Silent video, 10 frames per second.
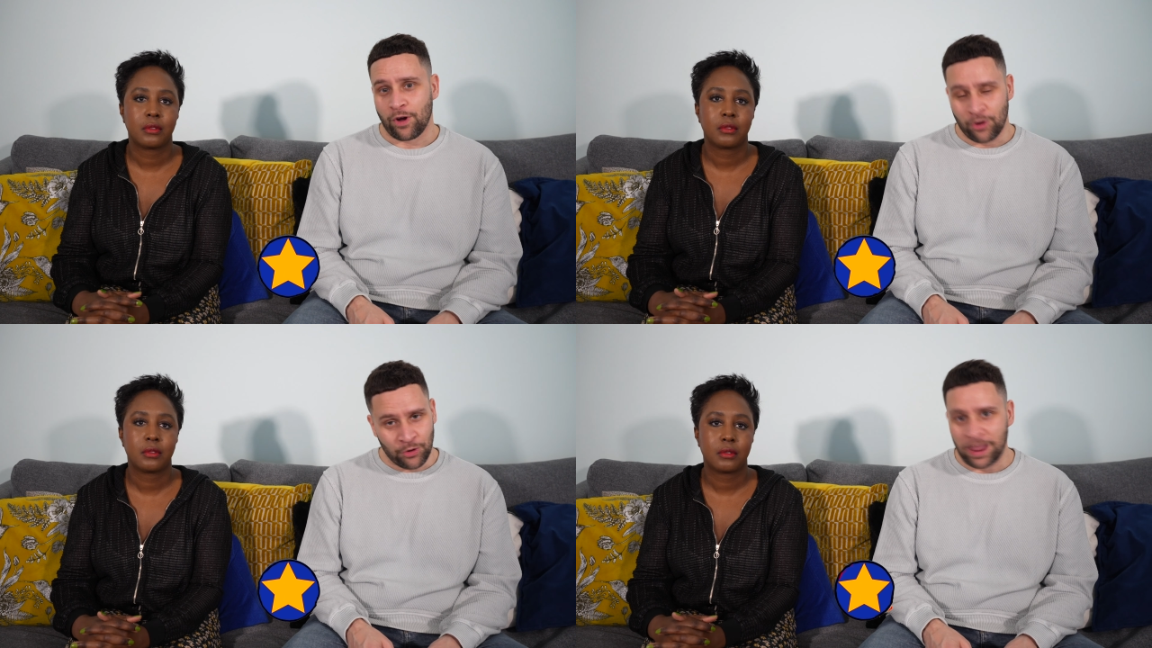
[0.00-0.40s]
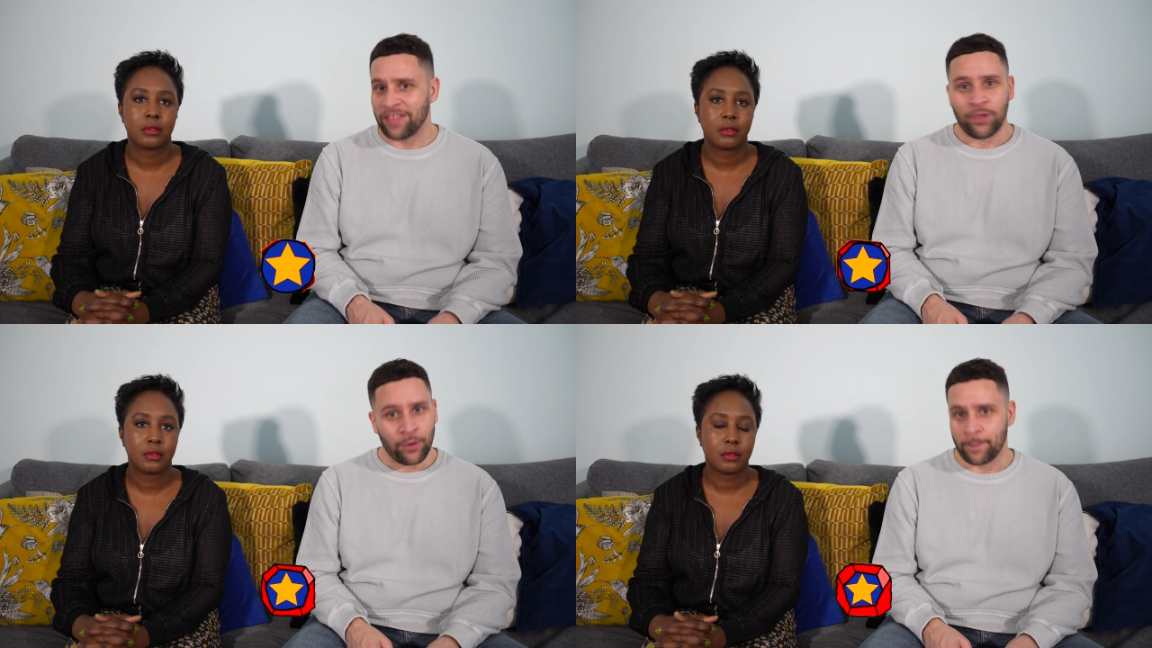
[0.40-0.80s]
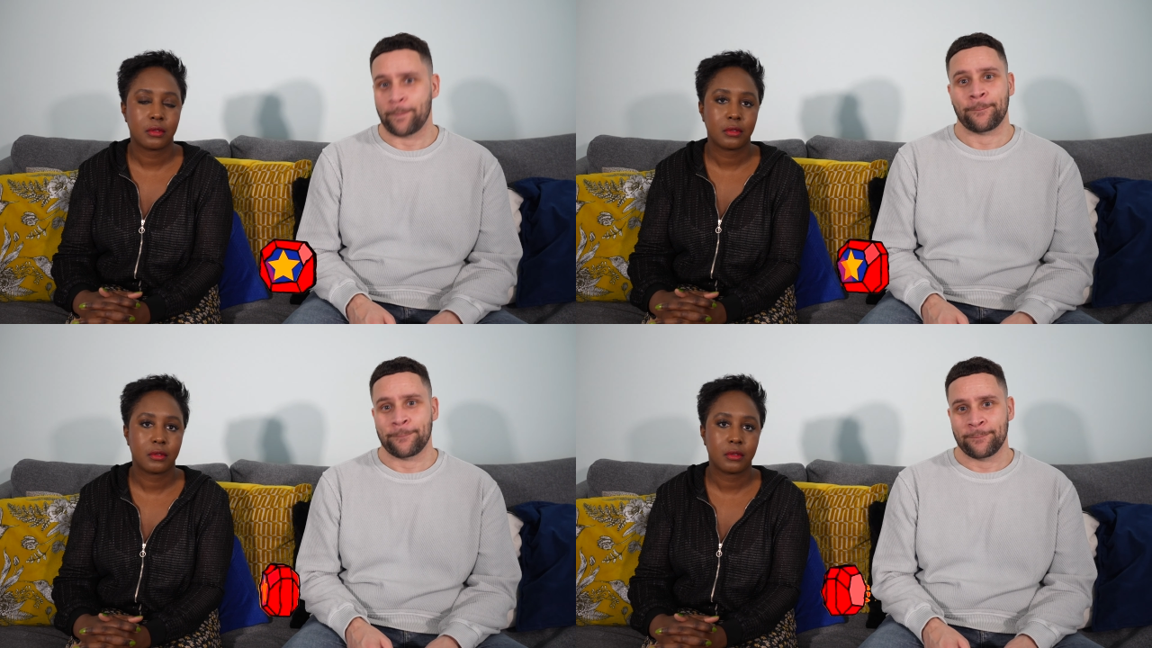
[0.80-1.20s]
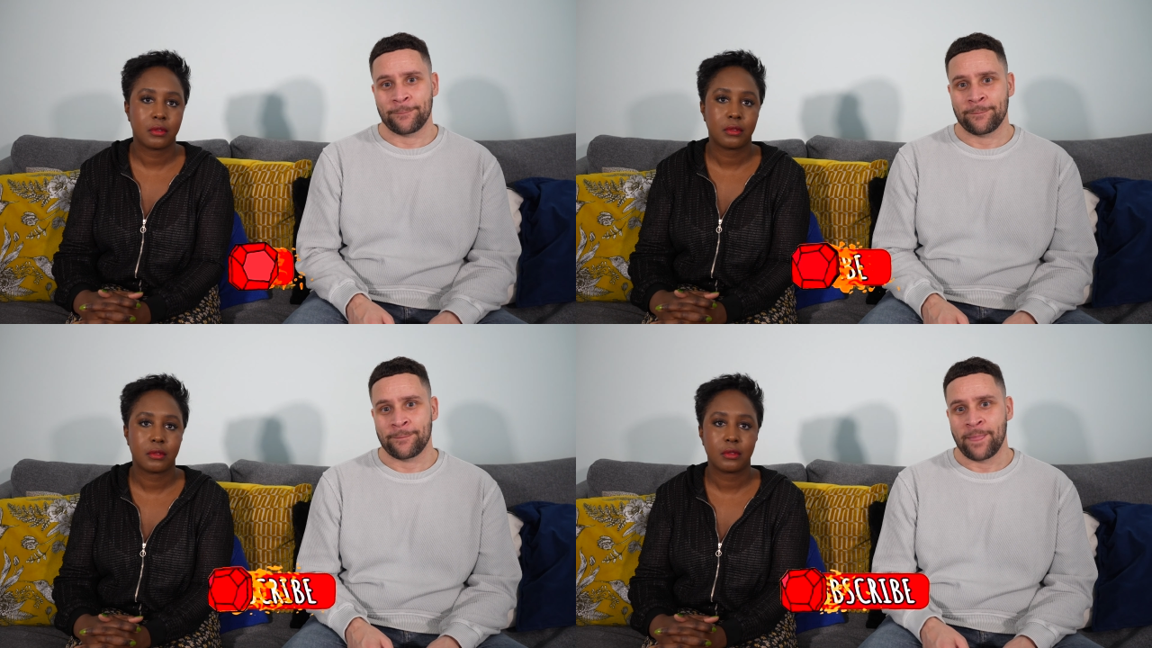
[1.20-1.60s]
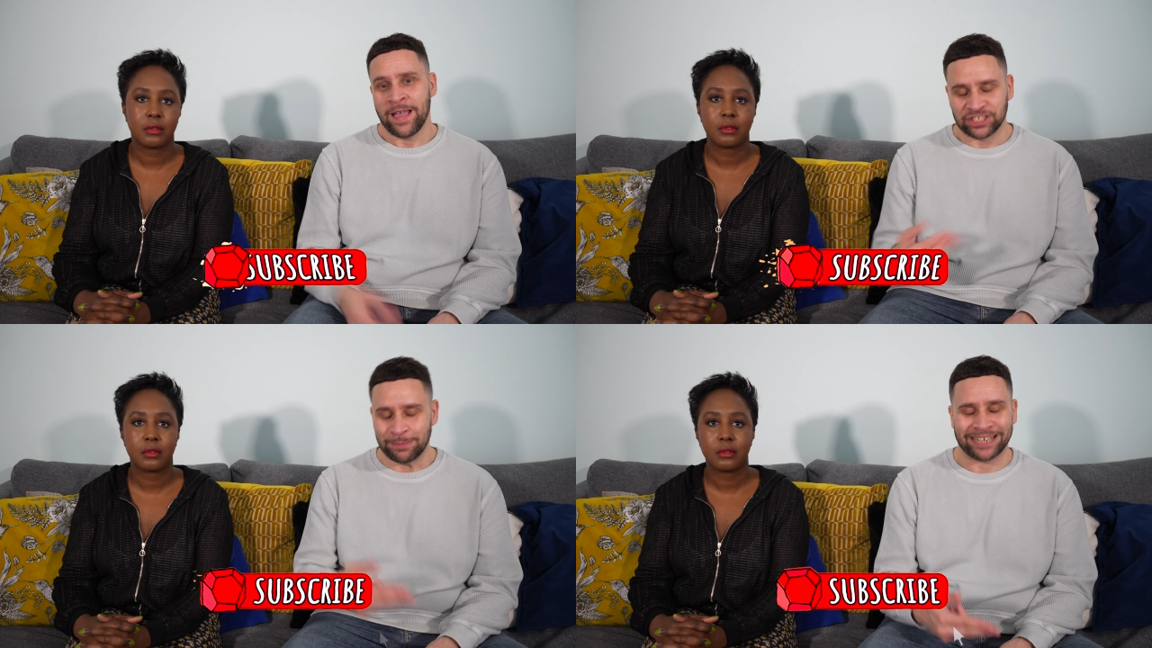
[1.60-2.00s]
Speaker 1: On a note.
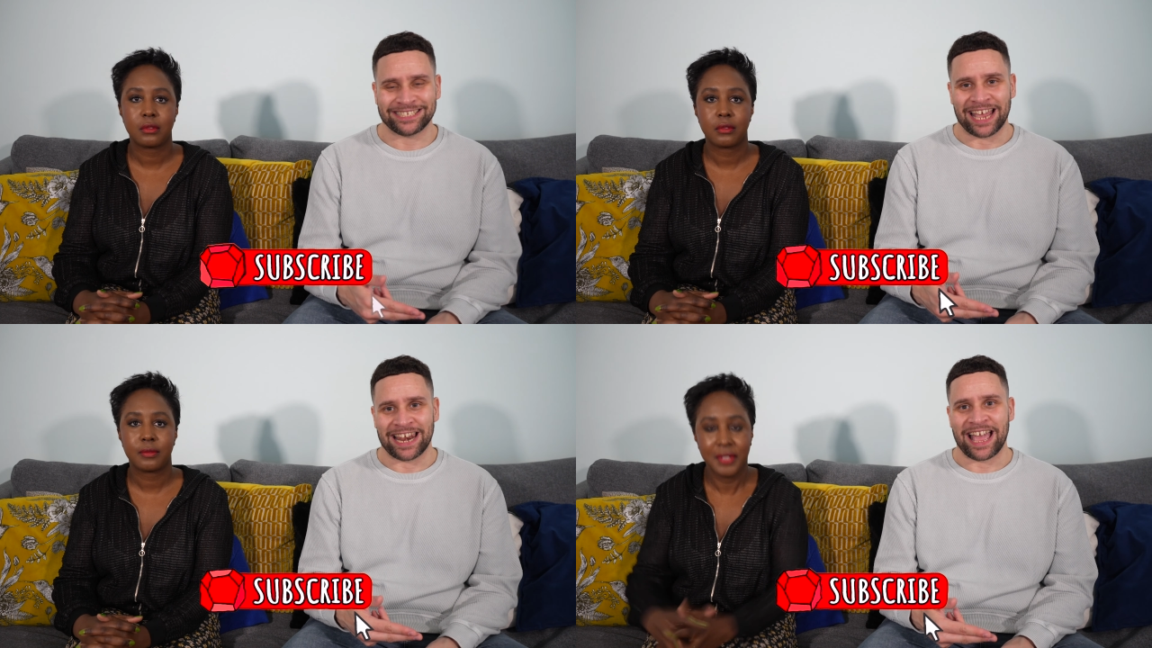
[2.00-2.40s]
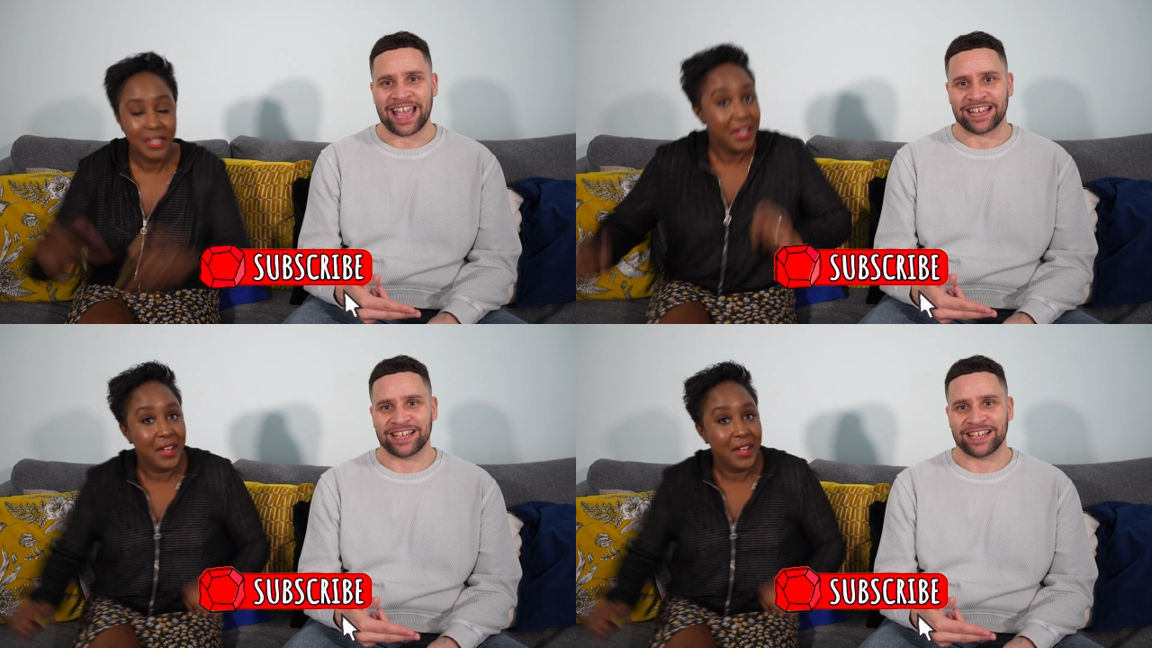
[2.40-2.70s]
Smash that like,